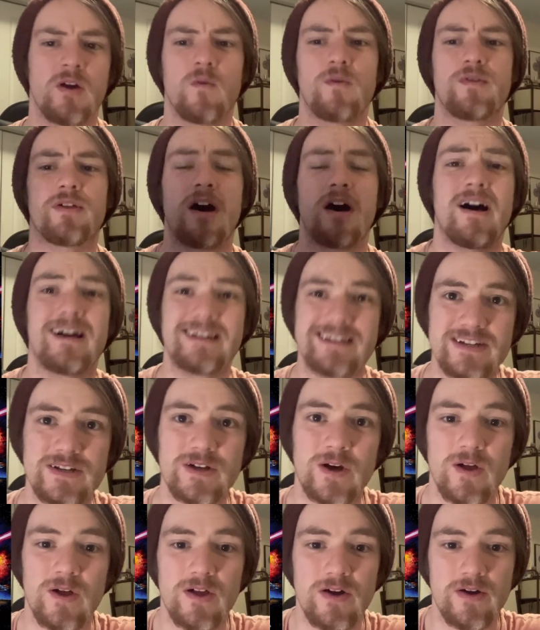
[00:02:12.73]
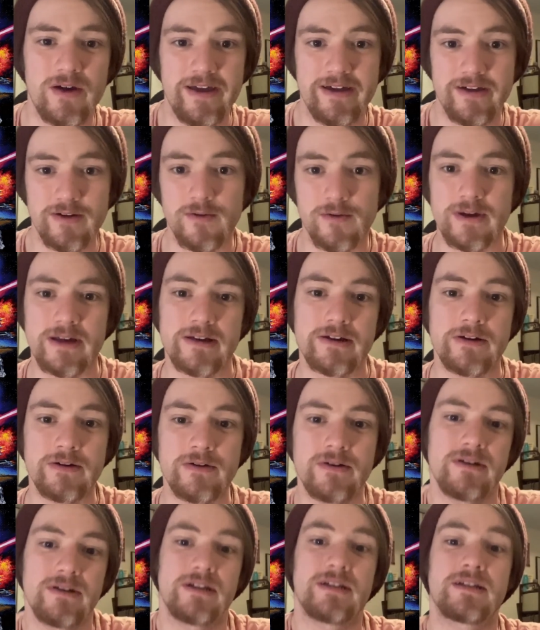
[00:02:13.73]
with Han Solo and
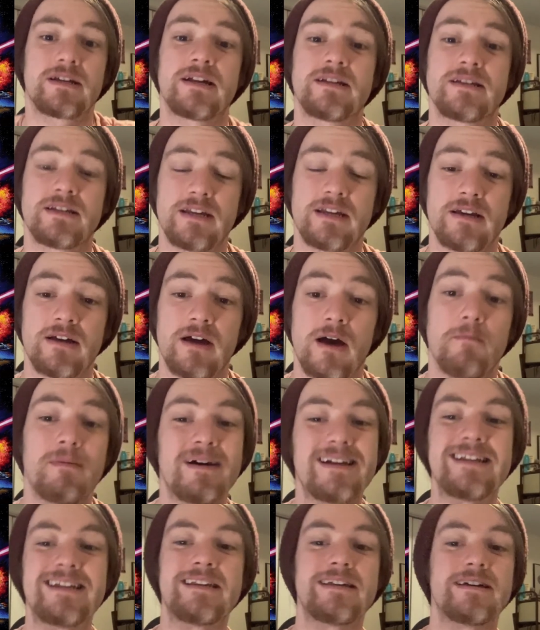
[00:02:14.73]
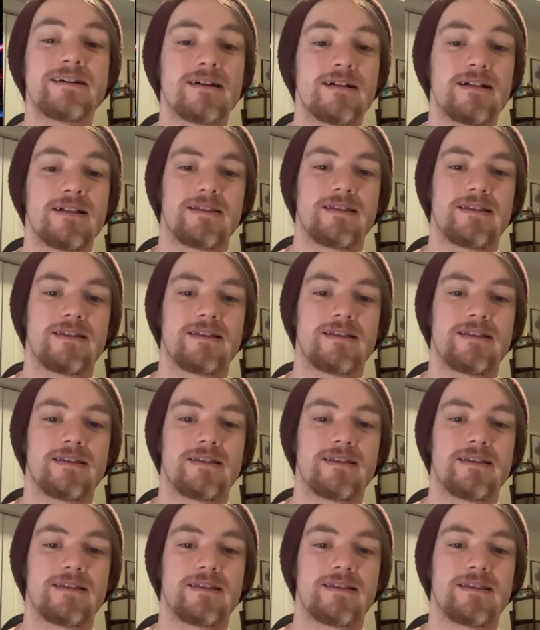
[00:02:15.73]
Greedo discussing a money deal